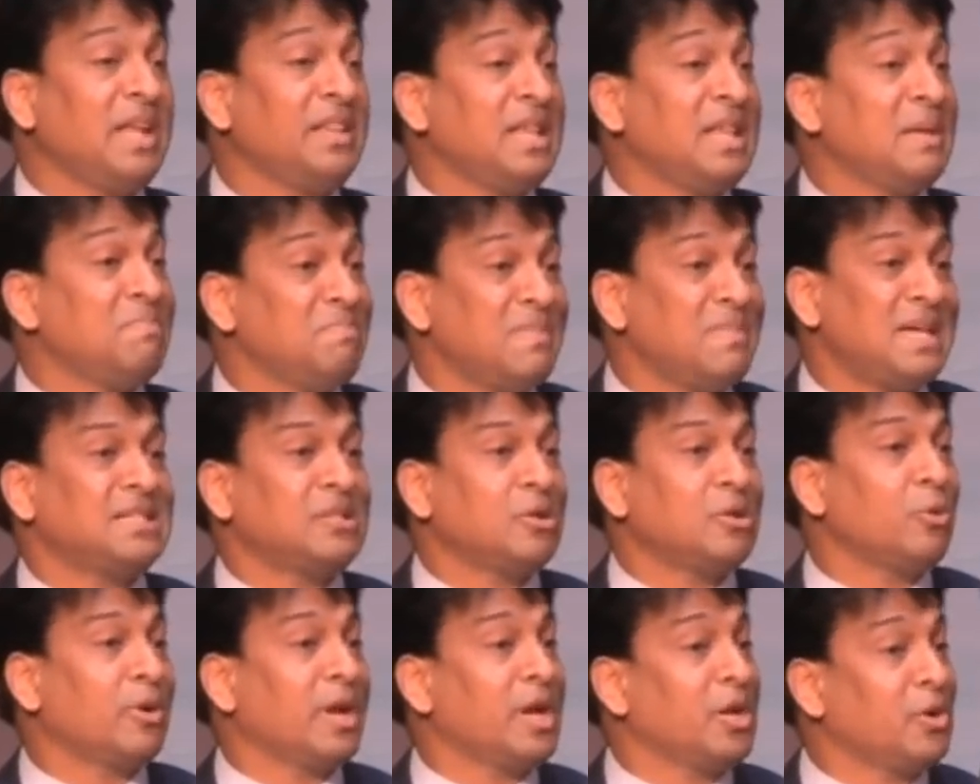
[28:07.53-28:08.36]
they
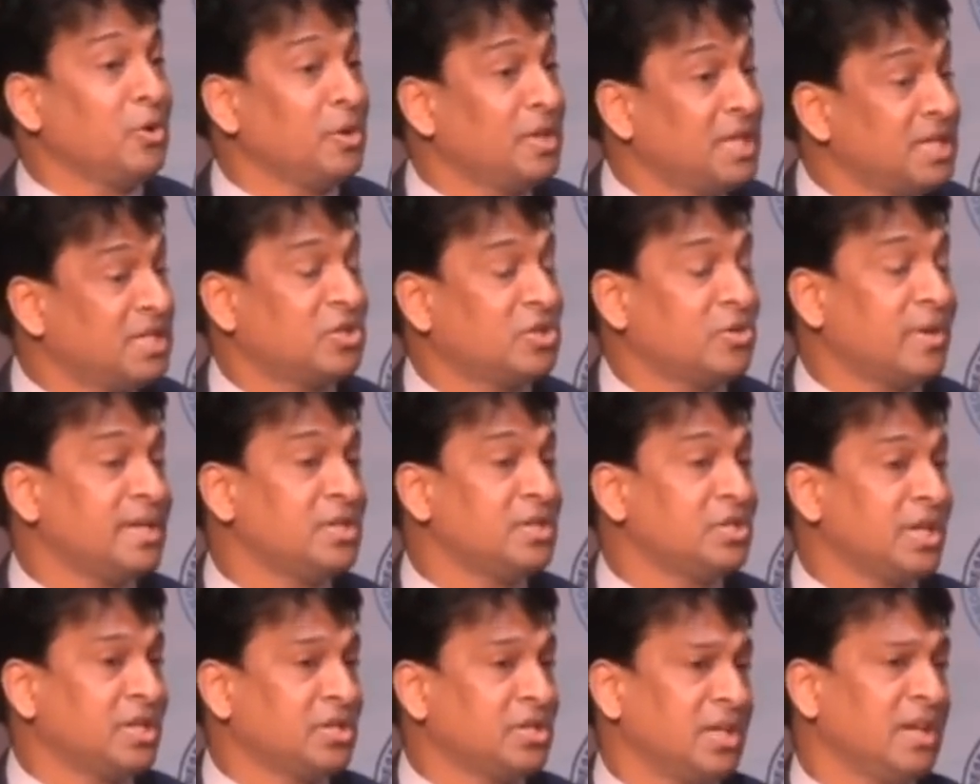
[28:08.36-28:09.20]
must look into this
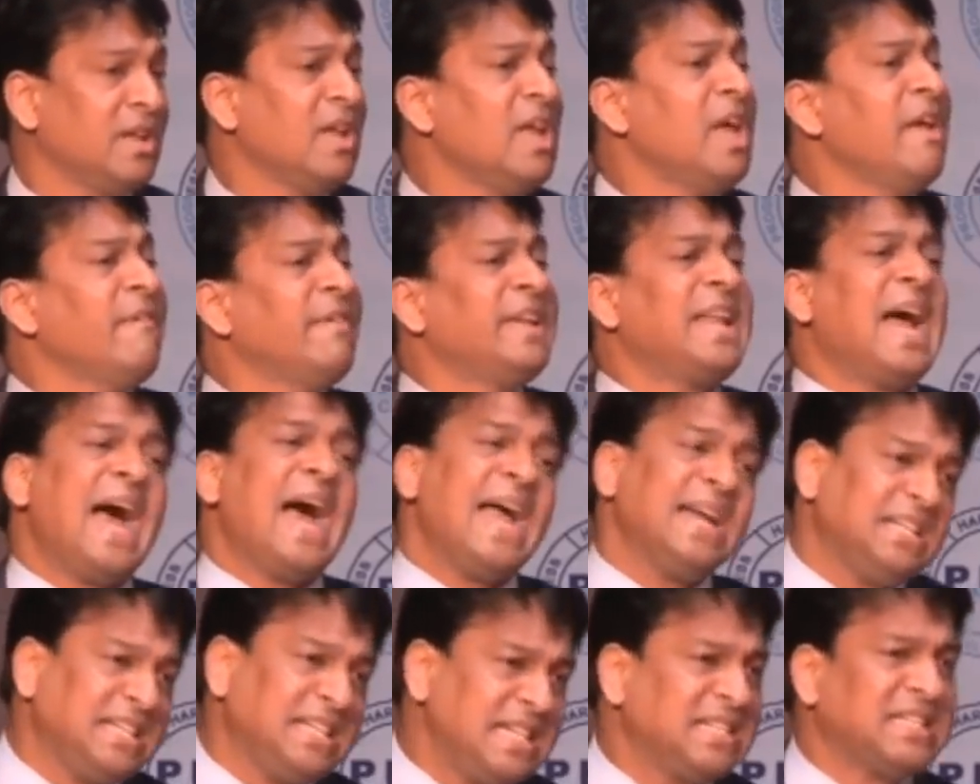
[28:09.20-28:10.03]
transaction. When
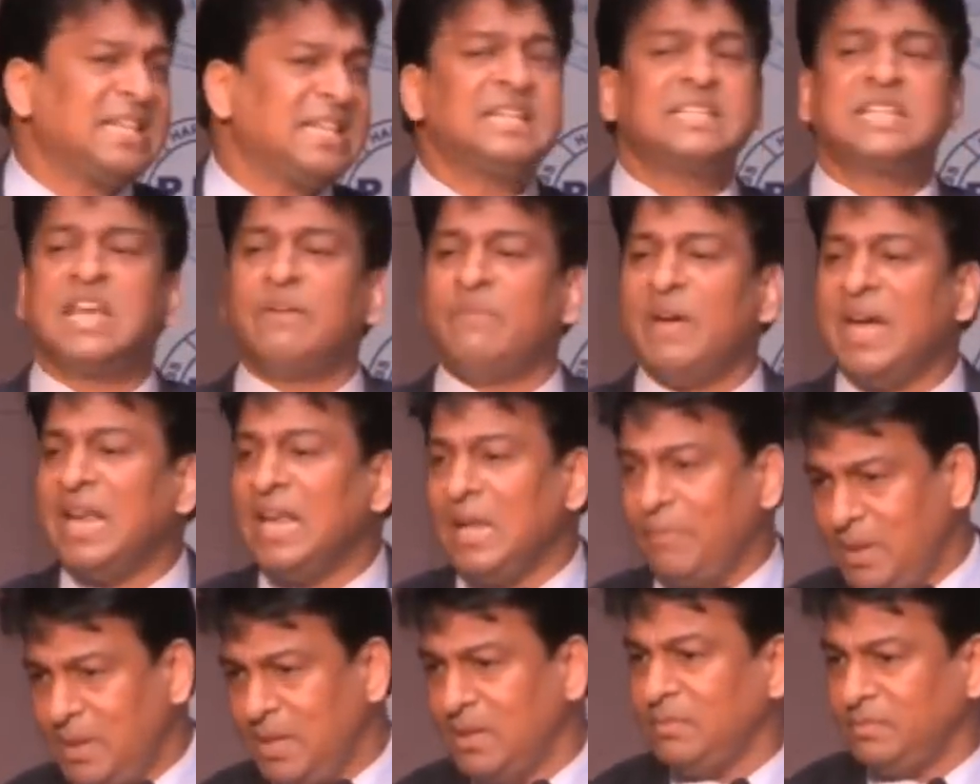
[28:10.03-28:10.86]
ITC is
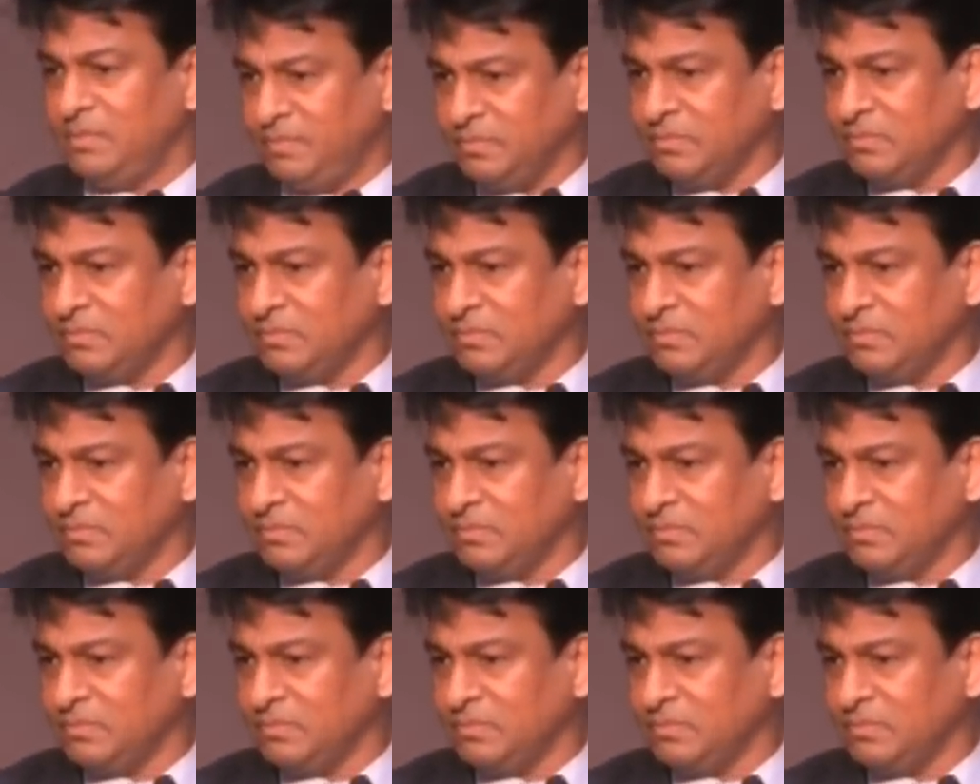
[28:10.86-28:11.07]
available,